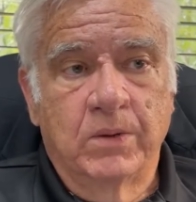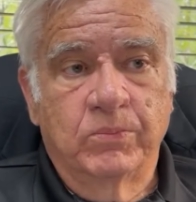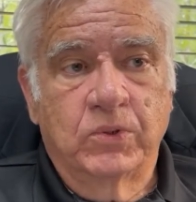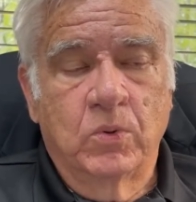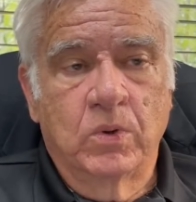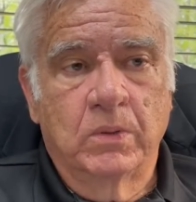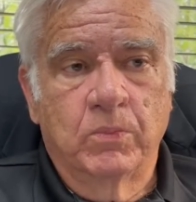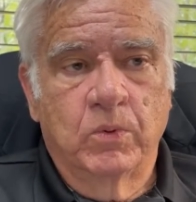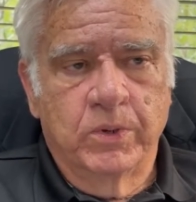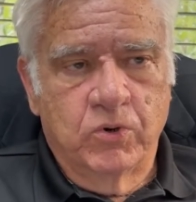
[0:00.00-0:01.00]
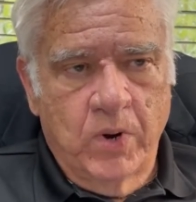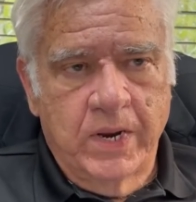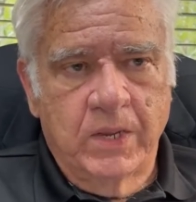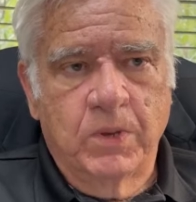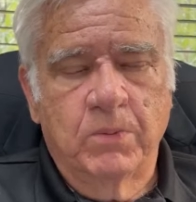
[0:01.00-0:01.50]
So we'll be
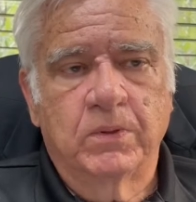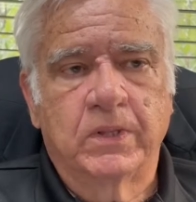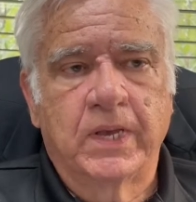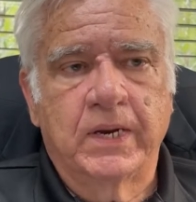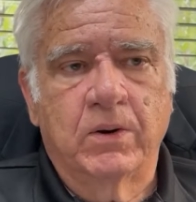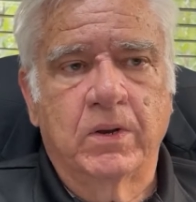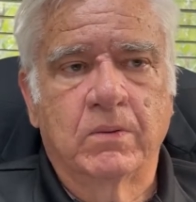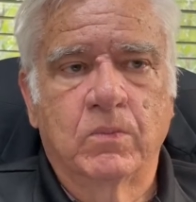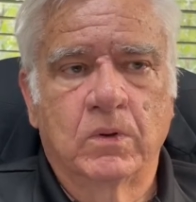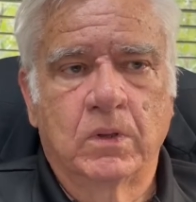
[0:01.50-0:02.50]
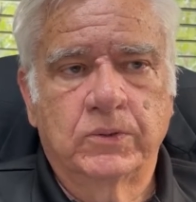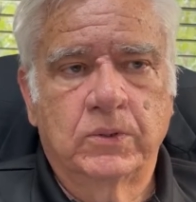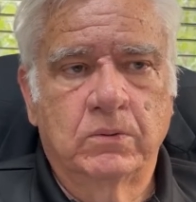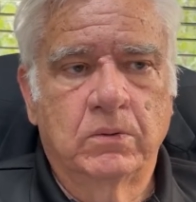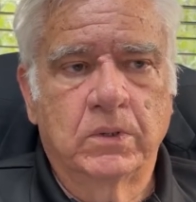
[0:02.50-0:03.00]
training people in that area. We'll
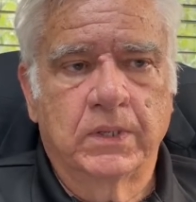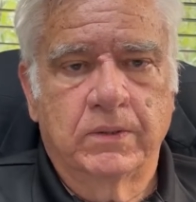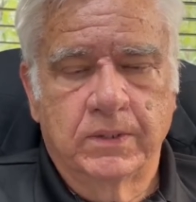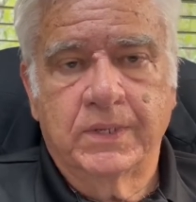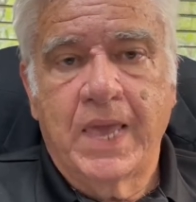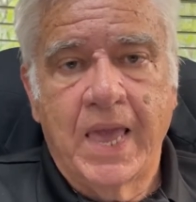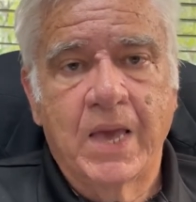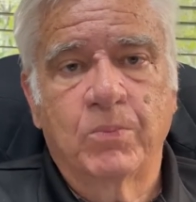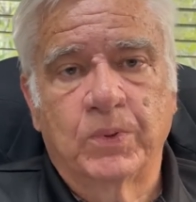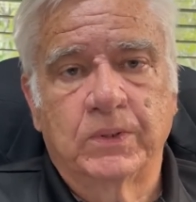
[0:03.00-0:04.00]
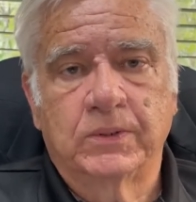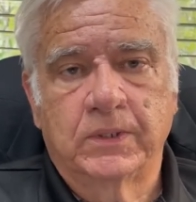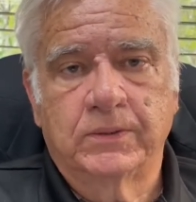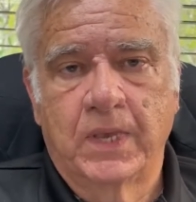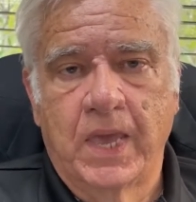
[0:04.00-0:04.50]
also look at this campus
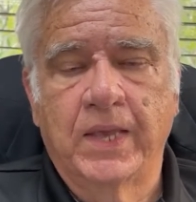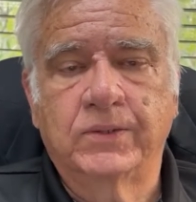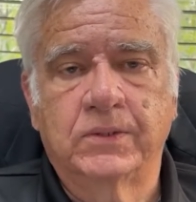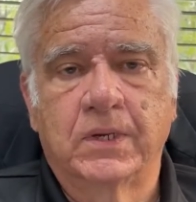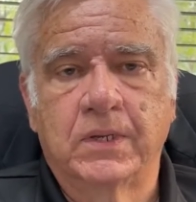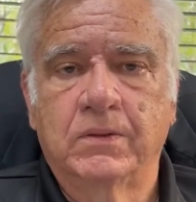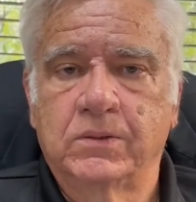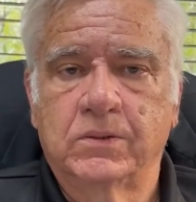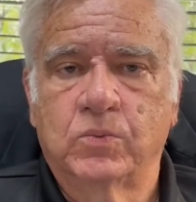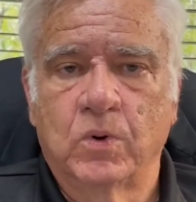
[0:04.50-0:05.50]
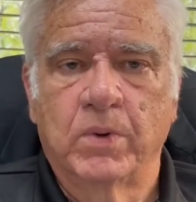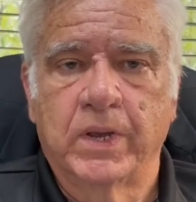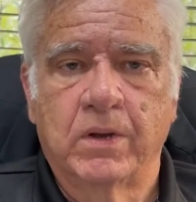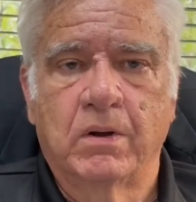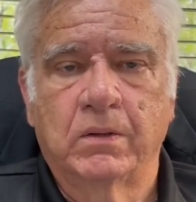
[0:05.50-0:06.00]
as a case study, and this is where
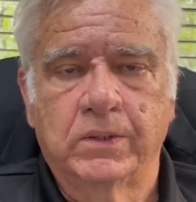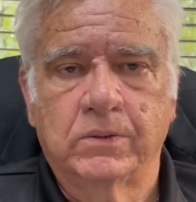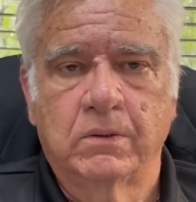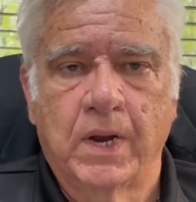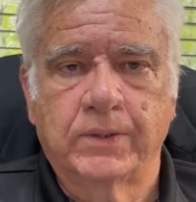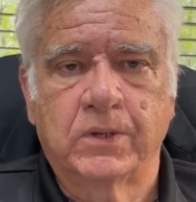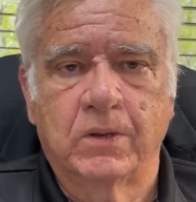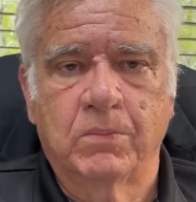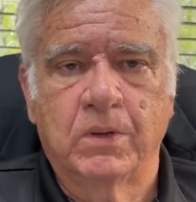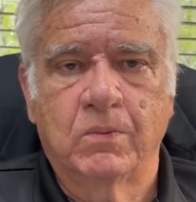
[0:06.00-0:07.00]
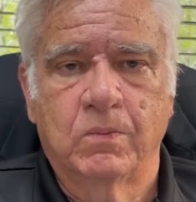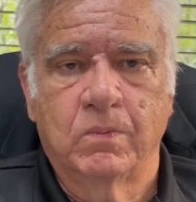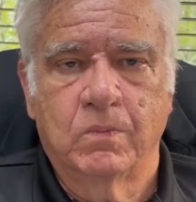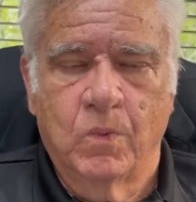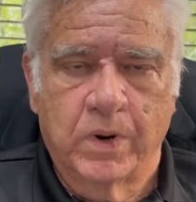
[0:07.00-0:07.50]
my colleagues are asking me,
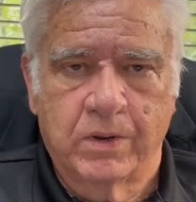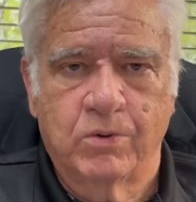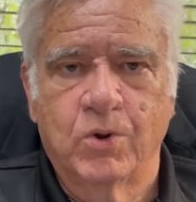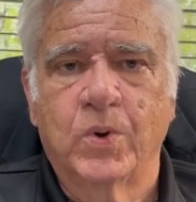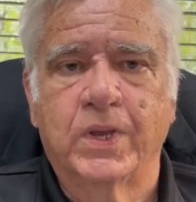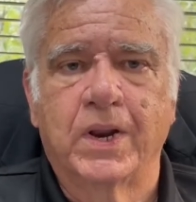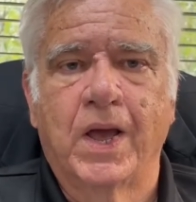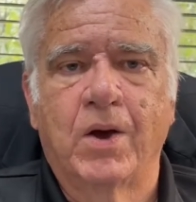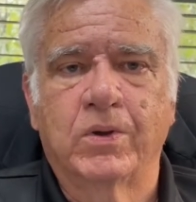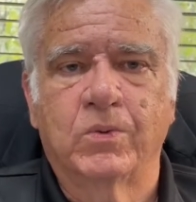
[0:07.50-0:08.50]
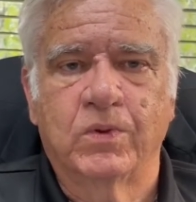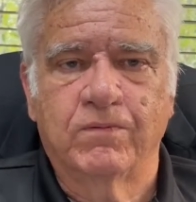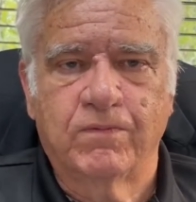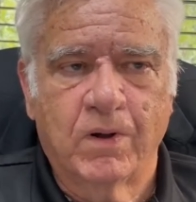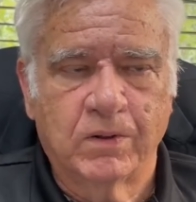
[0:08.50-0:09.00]
what are you doing and how can we
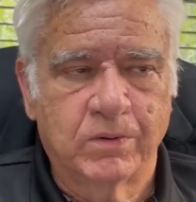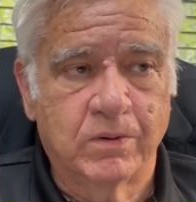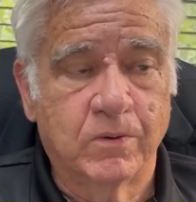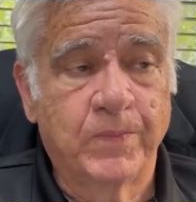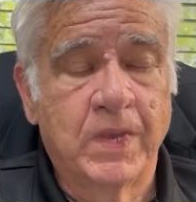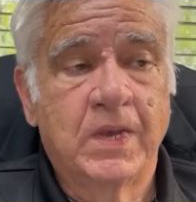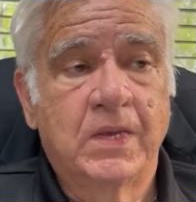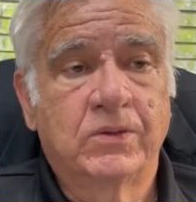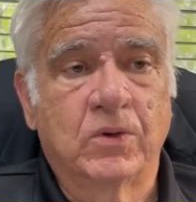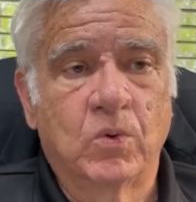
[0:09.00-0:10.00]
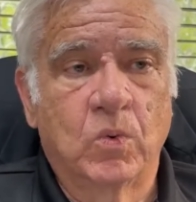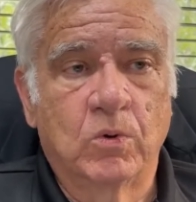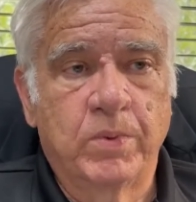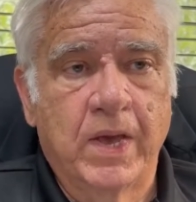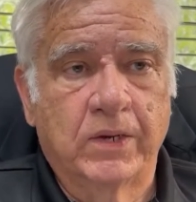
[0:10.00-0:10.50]
follow you? So we'll
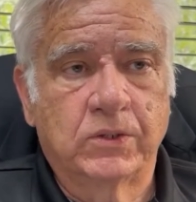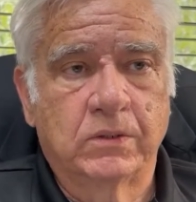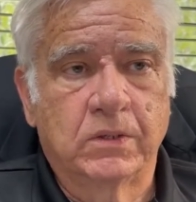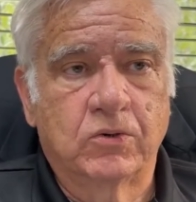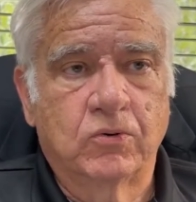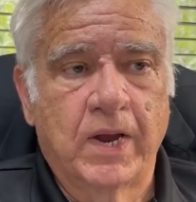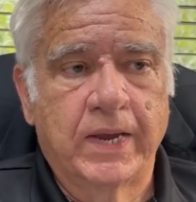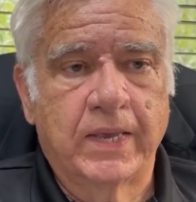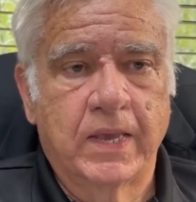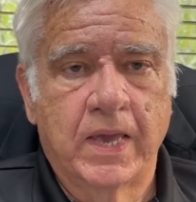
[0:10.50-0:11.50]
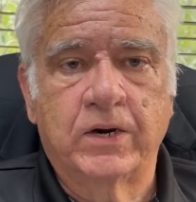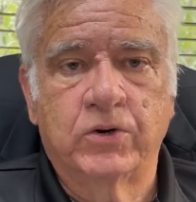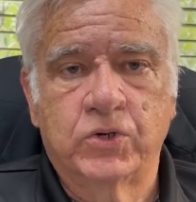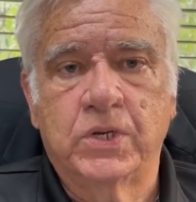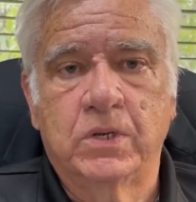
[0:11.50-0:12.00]
be actually tracking
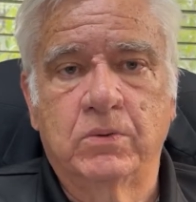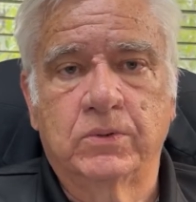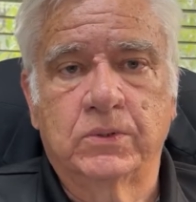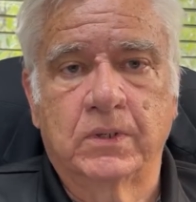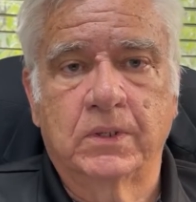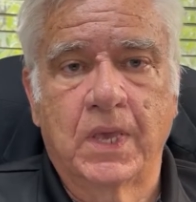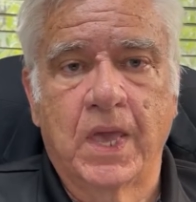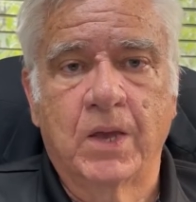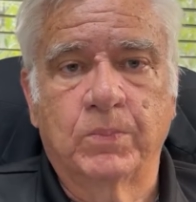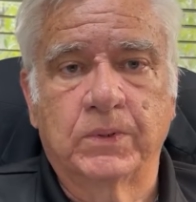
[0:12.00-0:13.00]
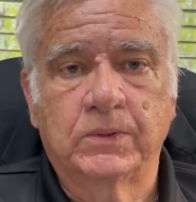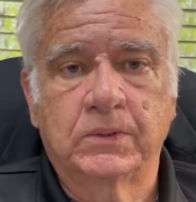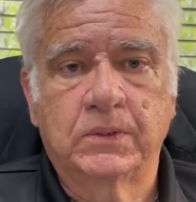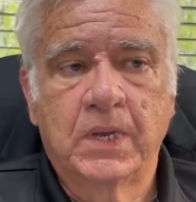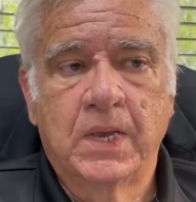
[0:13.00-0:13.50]
energy use on the
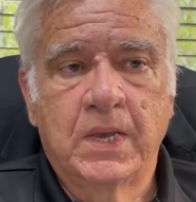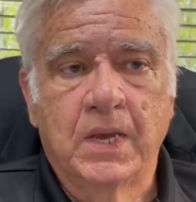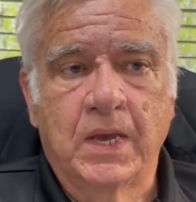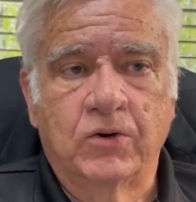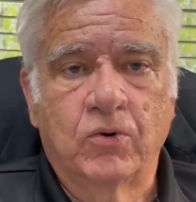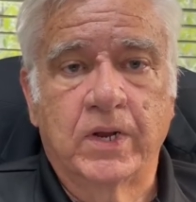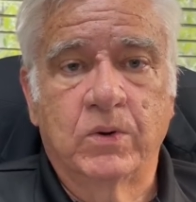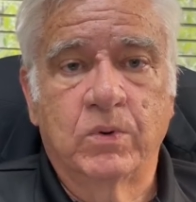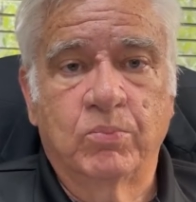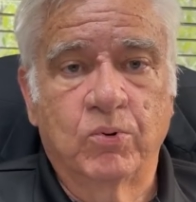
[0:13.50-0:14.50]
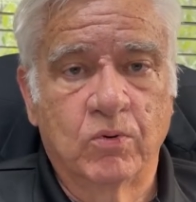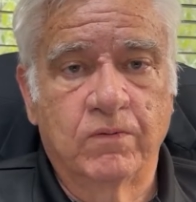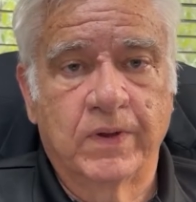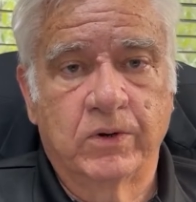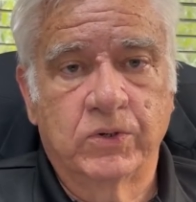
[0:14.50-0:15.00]
campus and try to
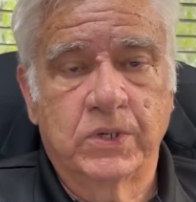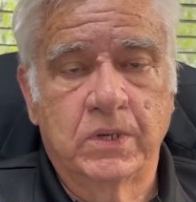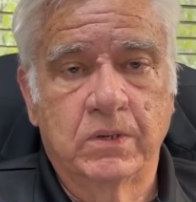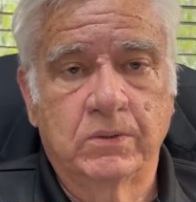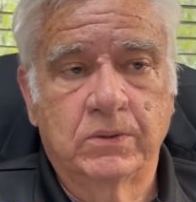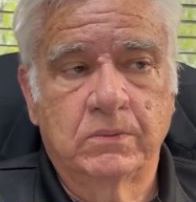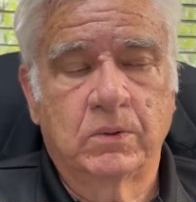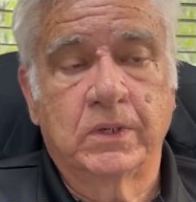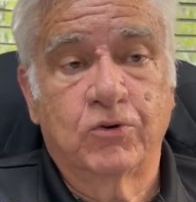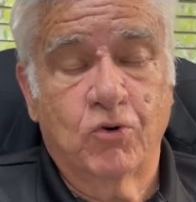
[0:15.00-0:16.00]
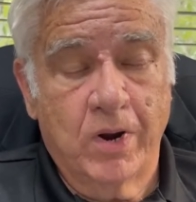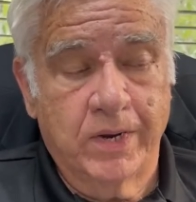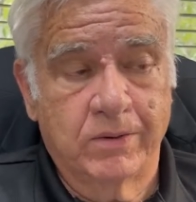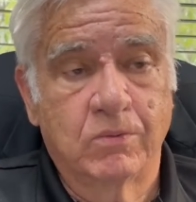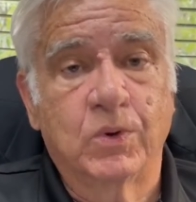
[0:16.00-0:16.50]
improve energy use. Well, not
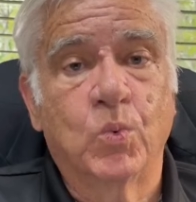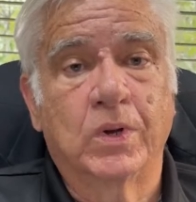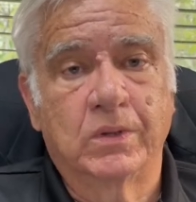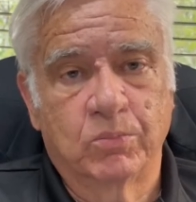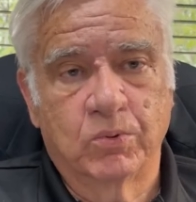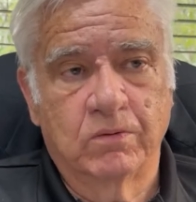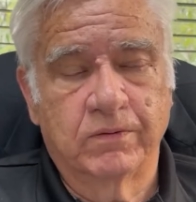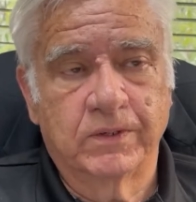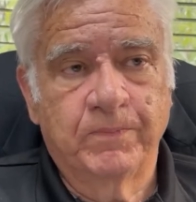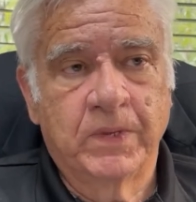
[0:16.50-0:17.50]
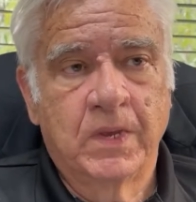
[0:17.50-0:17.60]
trying to, we will improve it.